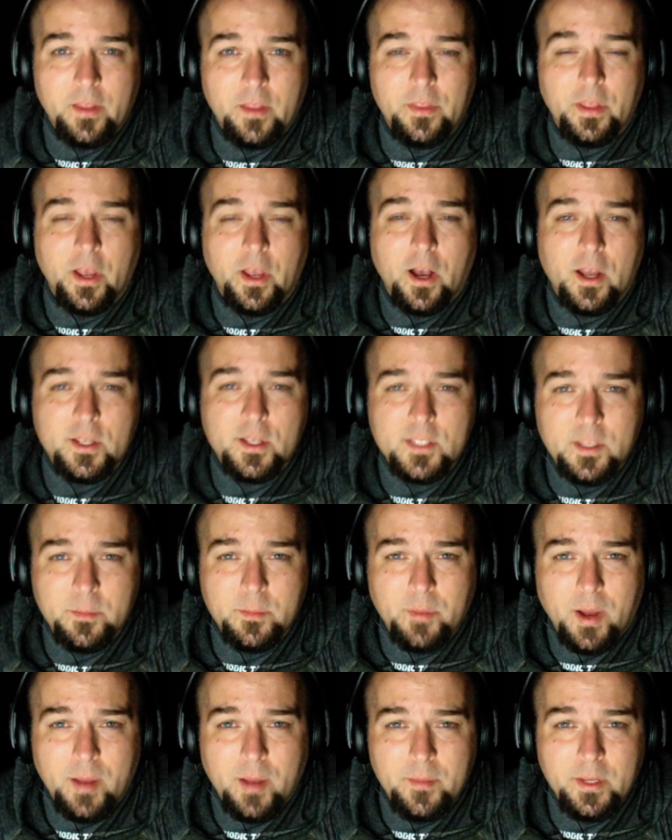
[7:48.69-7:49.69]
The
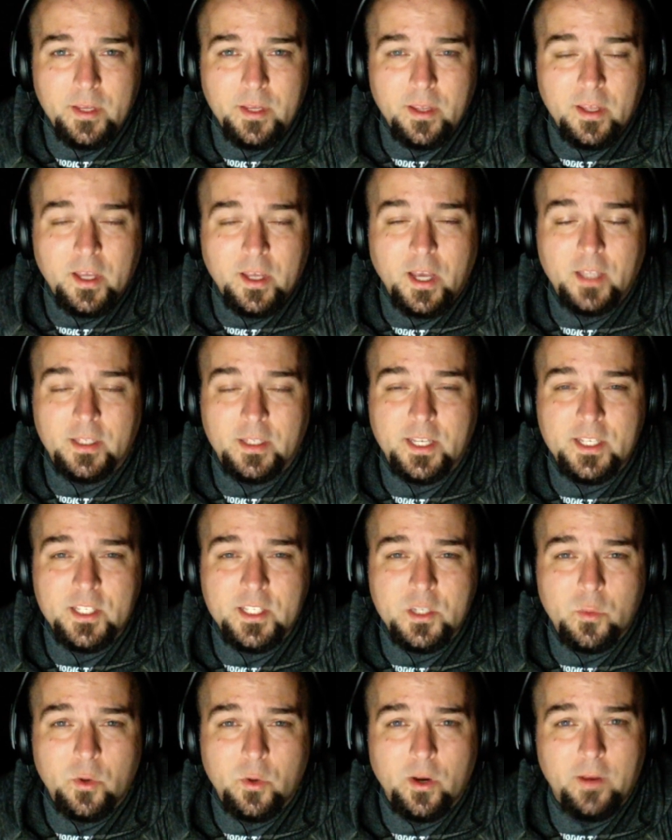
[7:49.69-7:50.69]
Austin bombing,
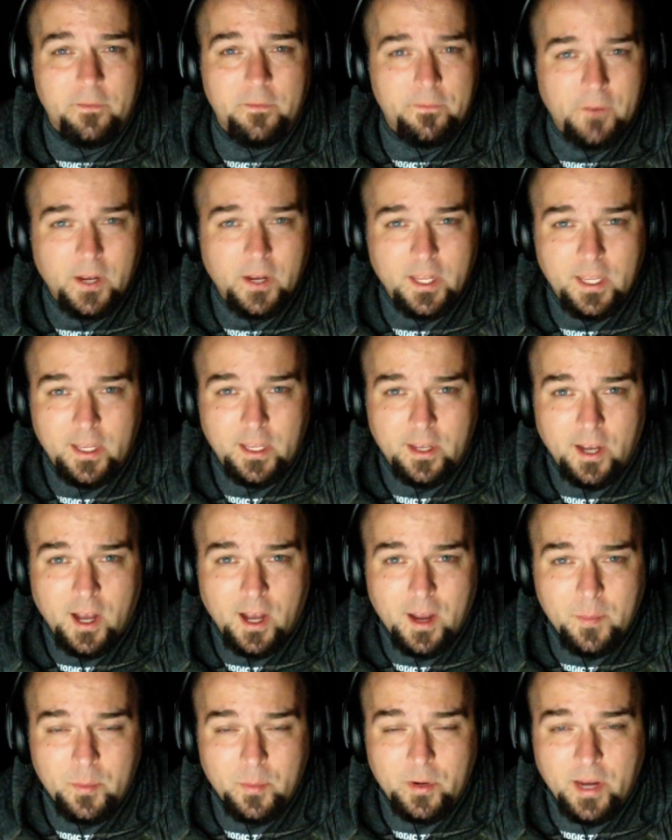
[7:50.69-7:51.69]
unless you were a fucking
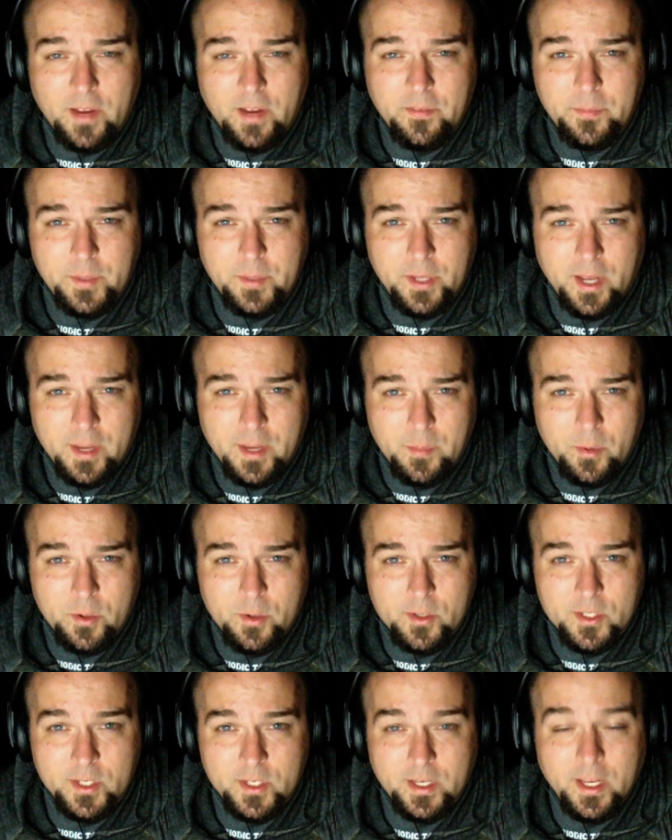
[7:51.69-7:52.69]
cop or FBI
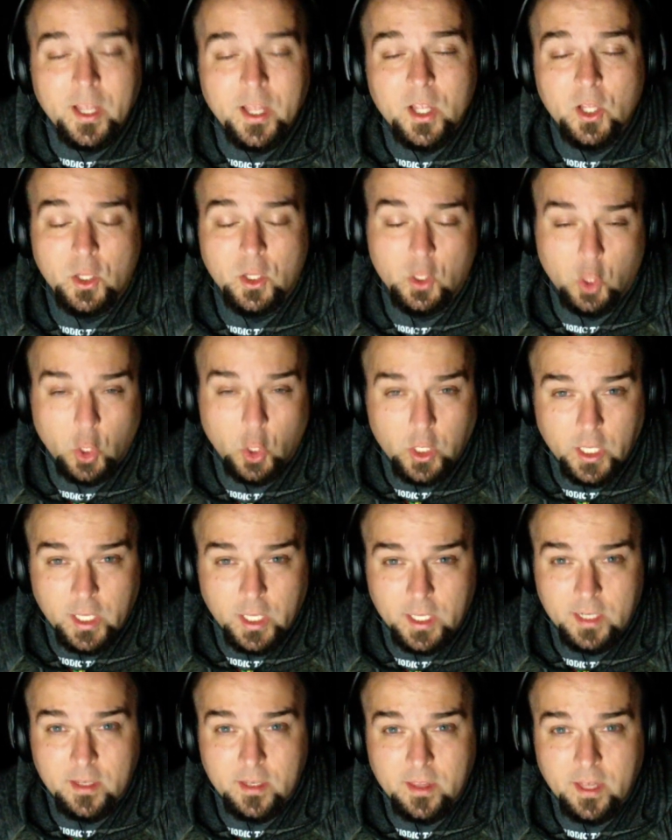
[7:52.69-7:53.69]
person
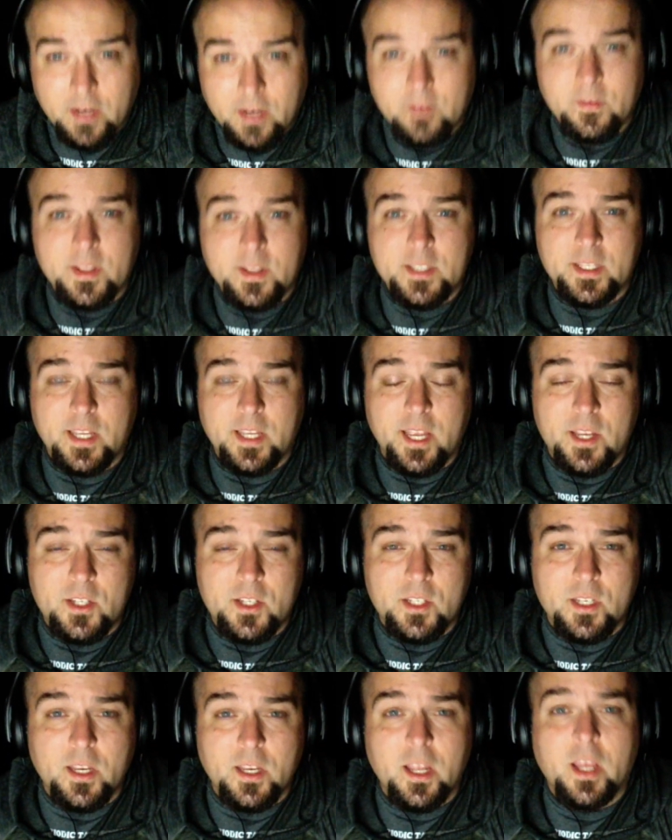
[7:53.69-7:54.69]
looking into that
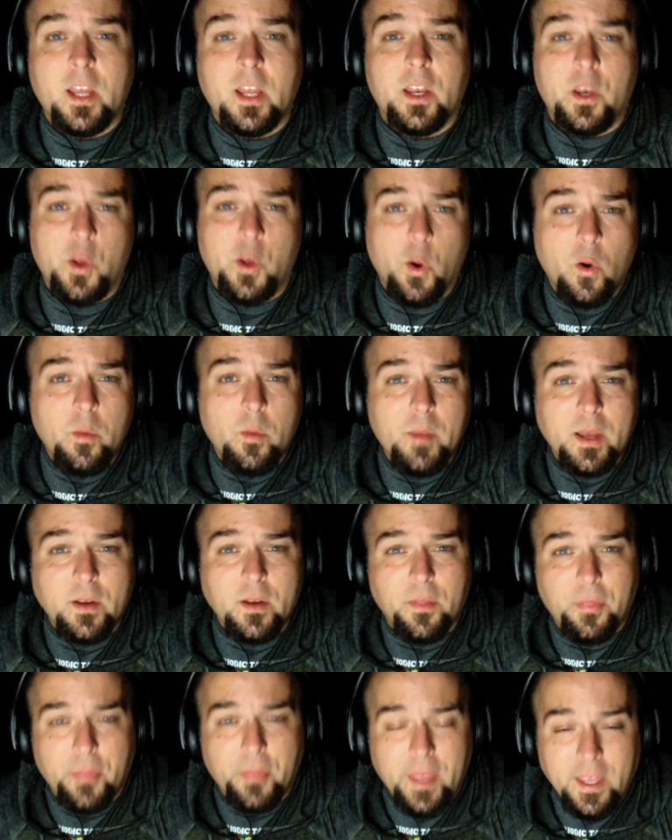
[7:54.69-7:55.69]
investigation, no
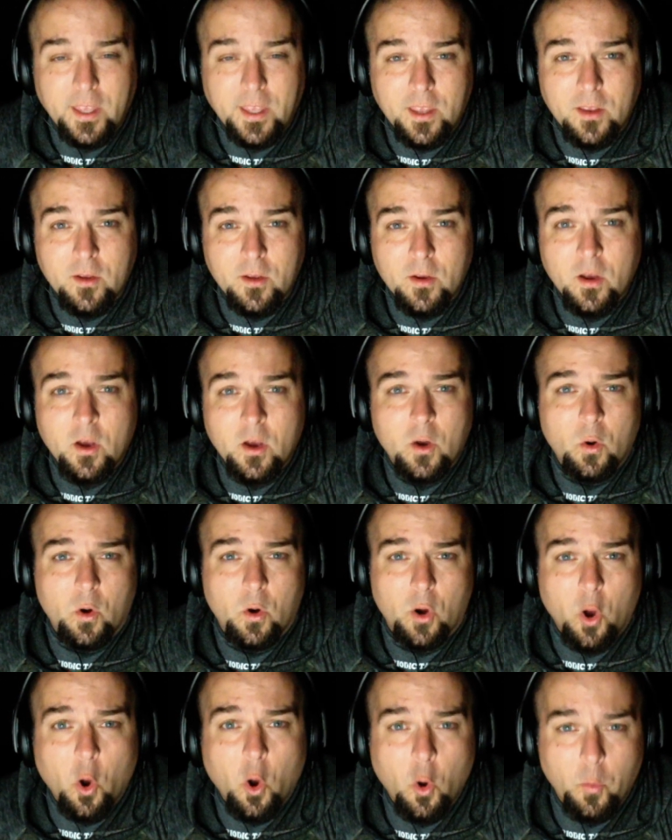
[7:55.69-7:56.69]
amount of thinking
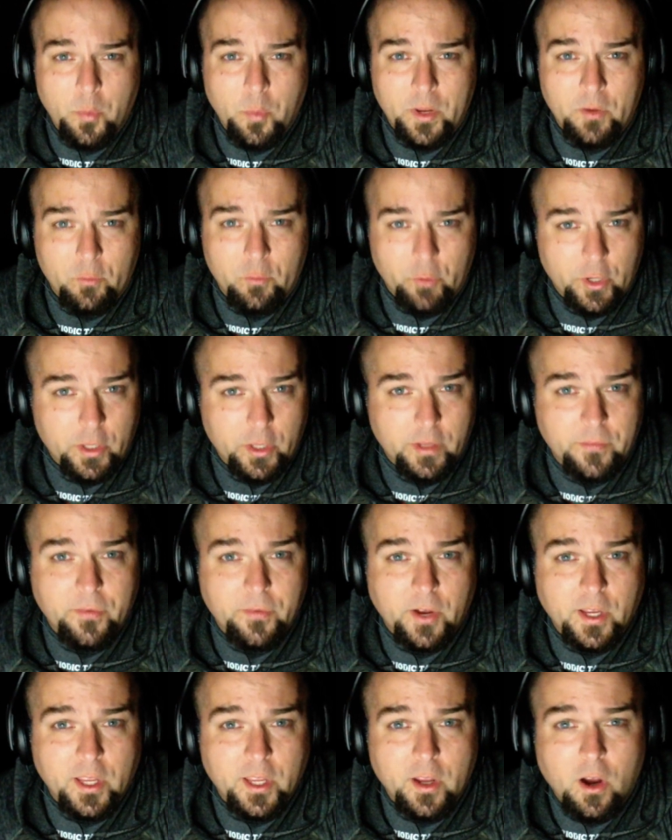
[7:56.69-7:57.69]
or hoping really
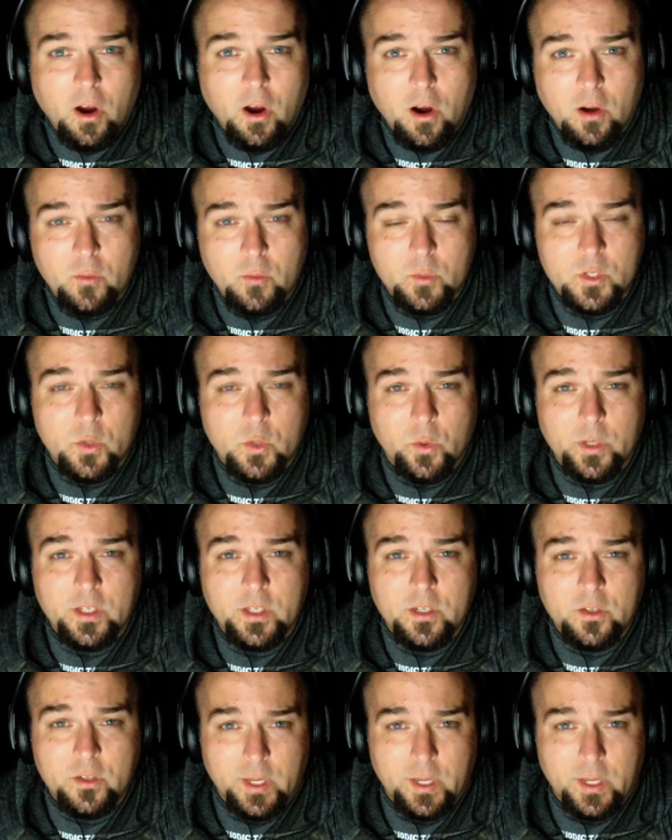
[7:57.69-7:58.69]
fucking hard was going
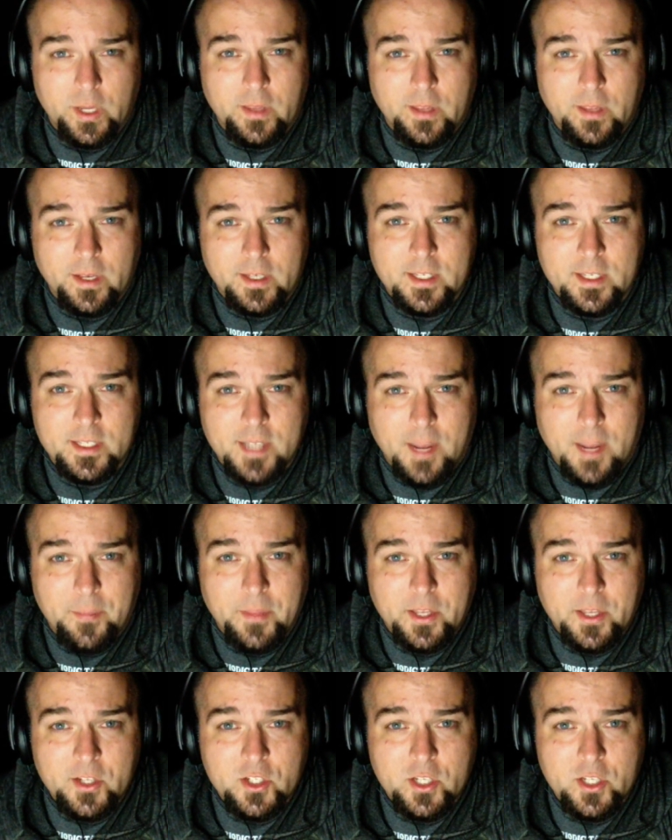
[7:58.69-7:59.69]
to do anything to stop
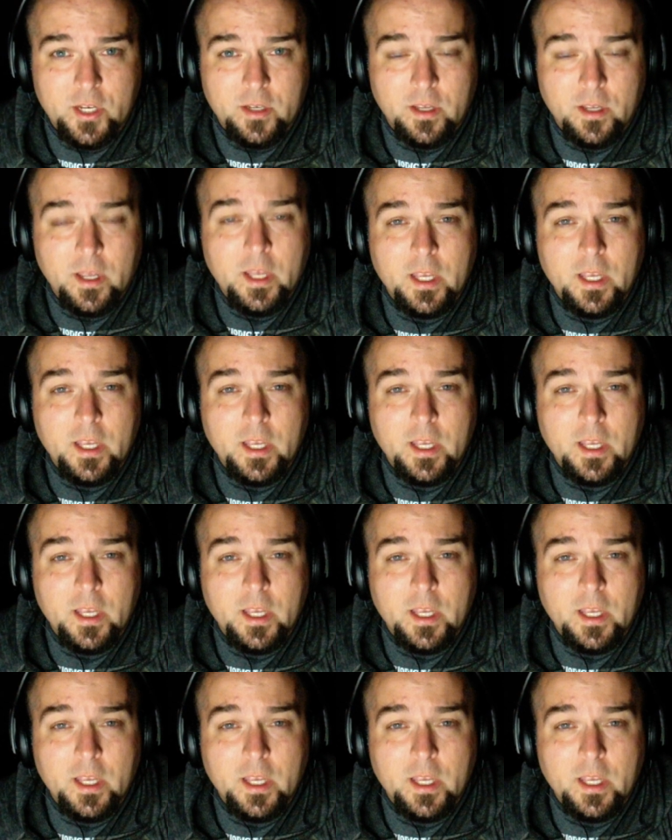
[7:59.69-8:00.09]
that shit.